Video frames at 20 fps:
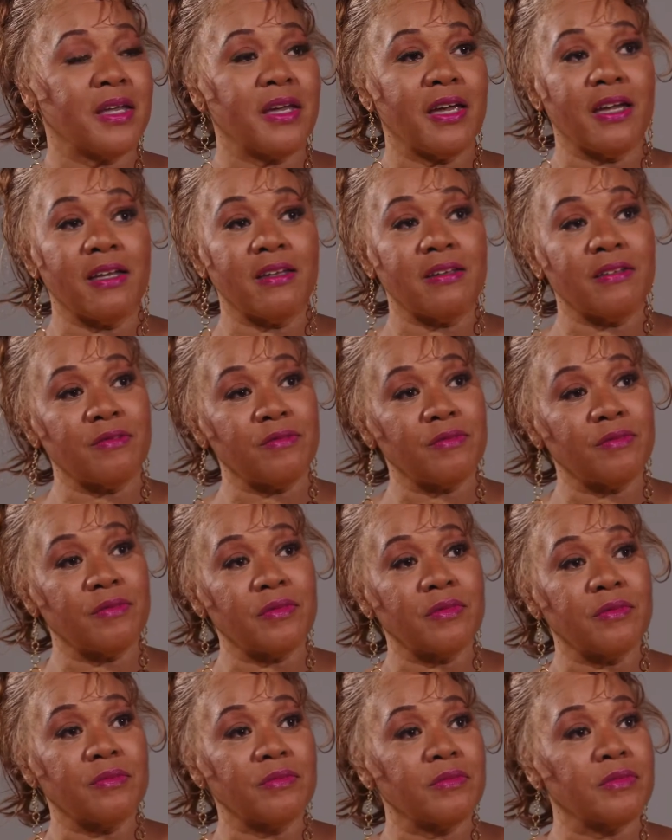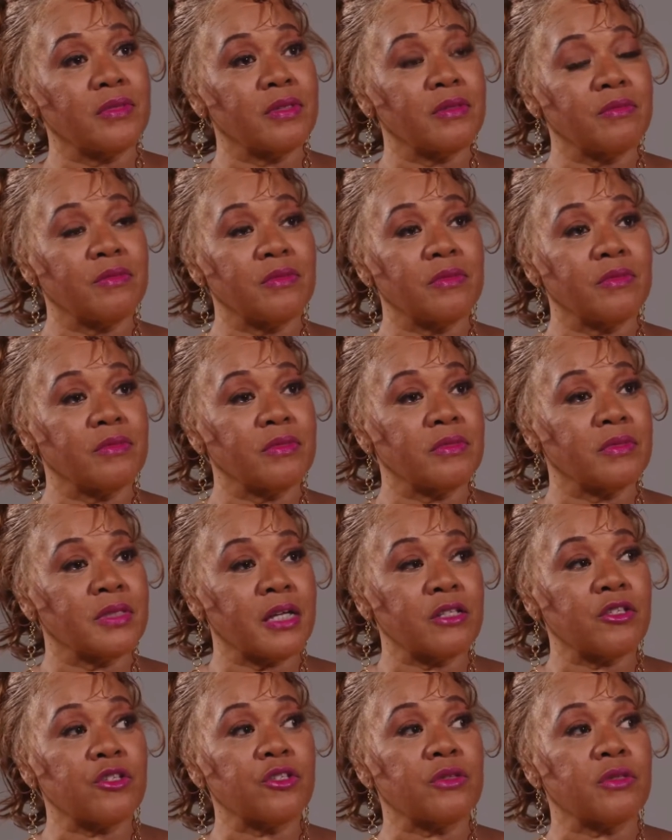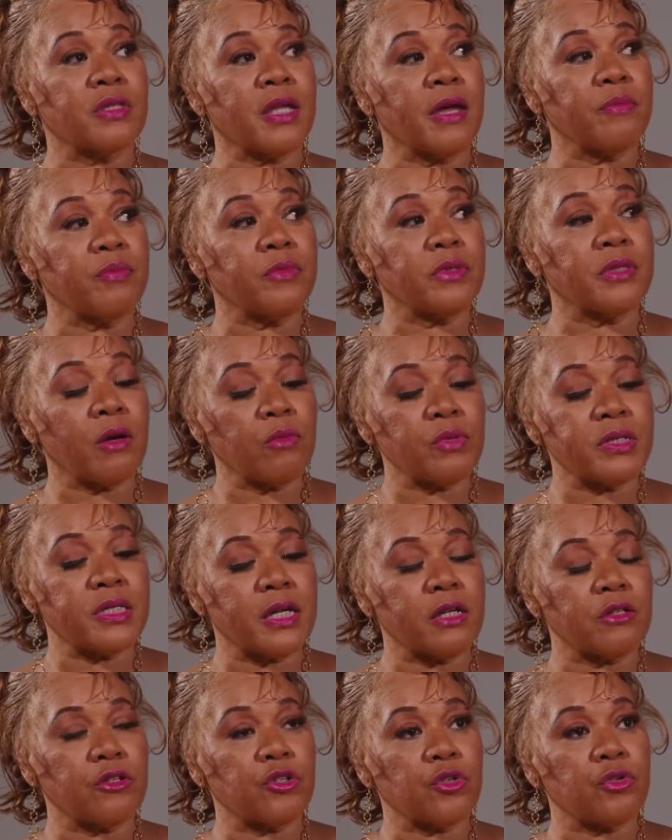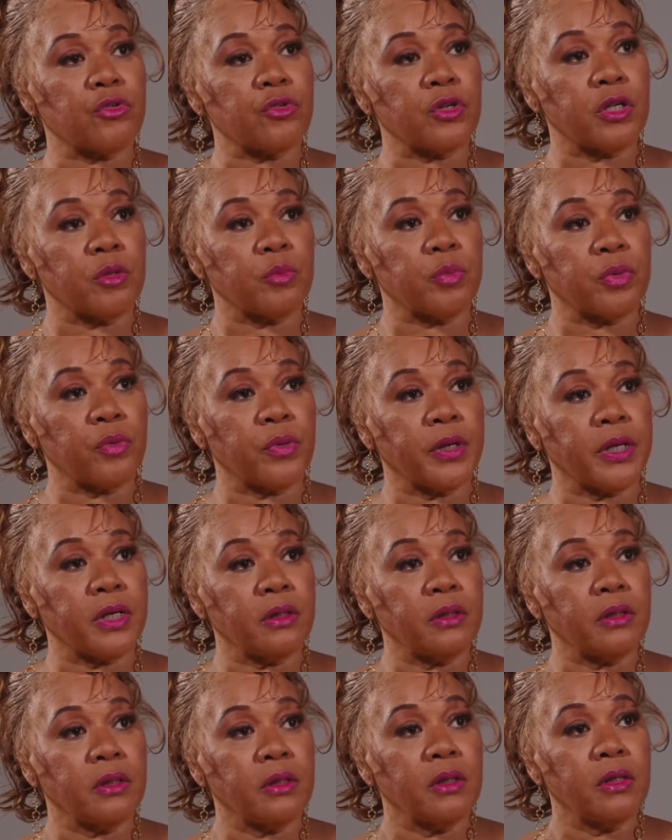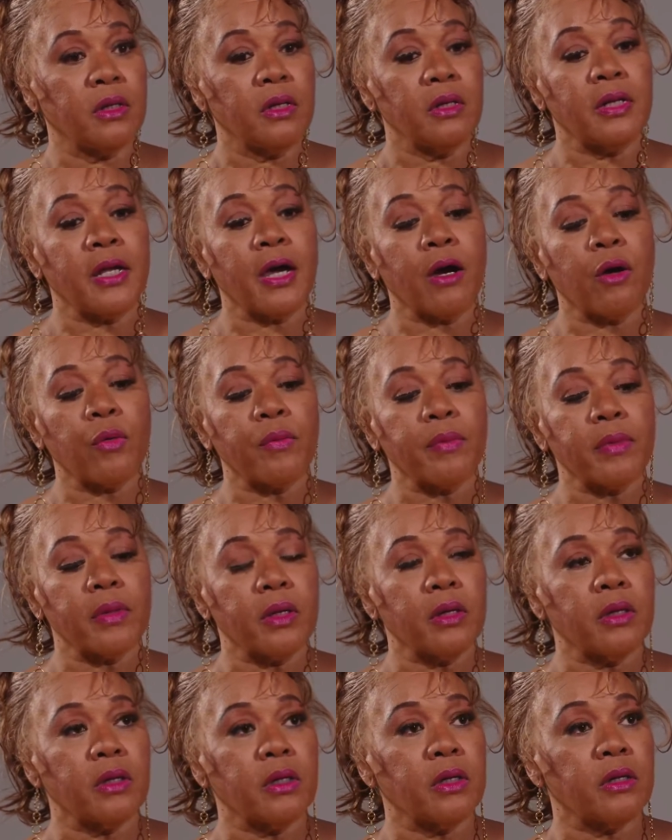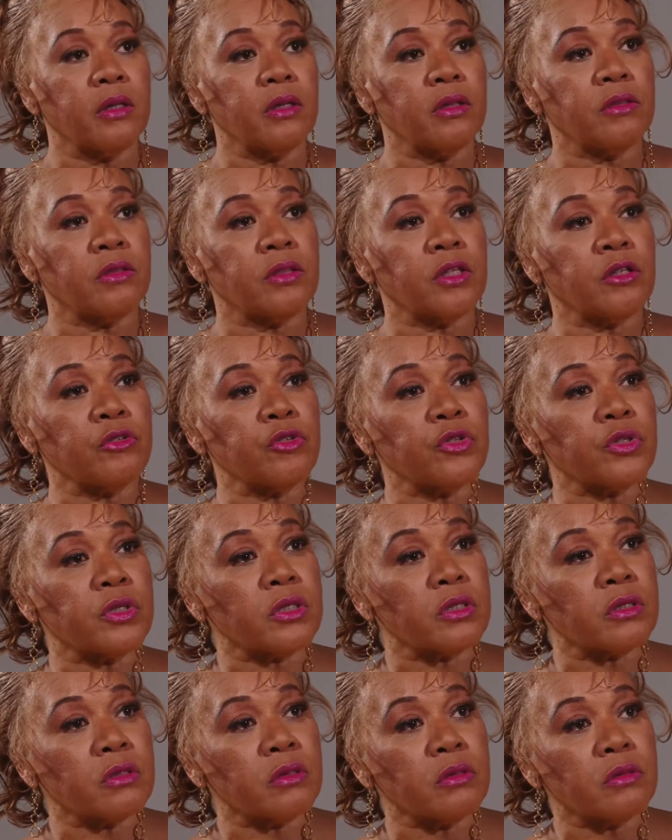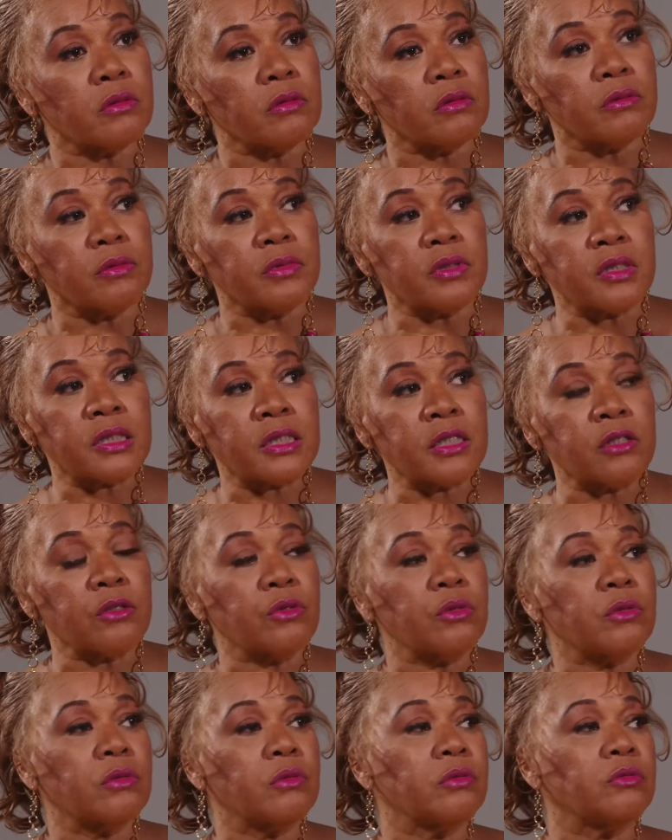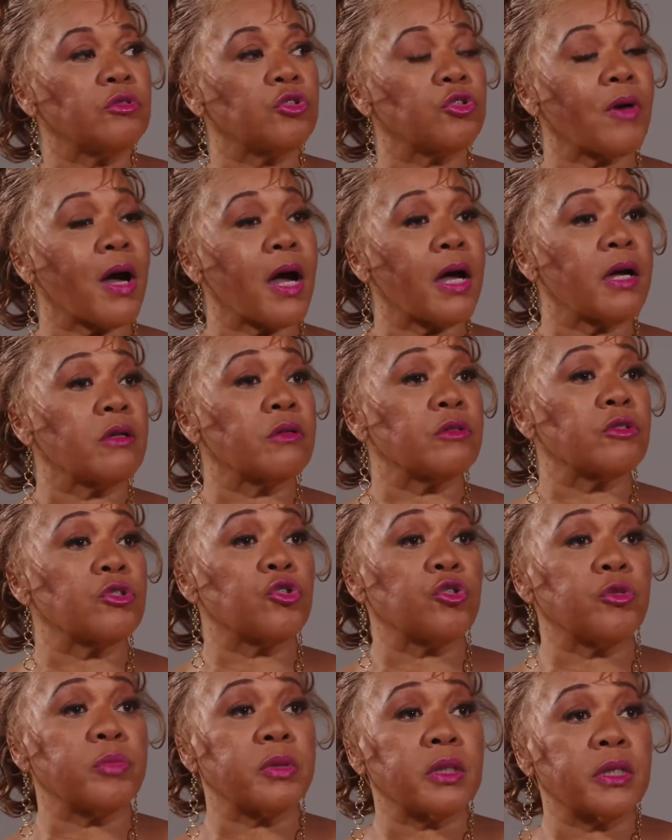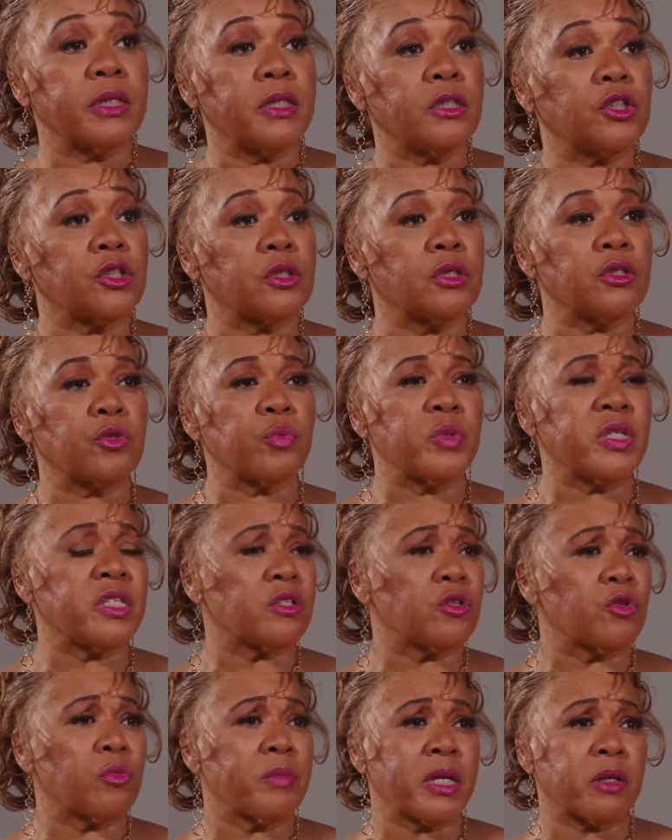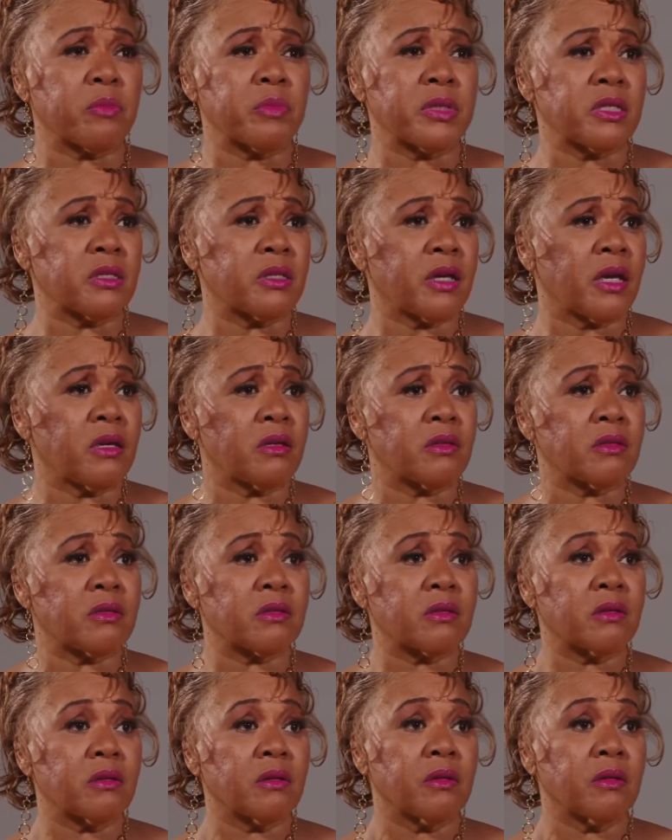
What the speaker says: And that was that turning point. Now, there's still trials, tribulations. We still make mistakes,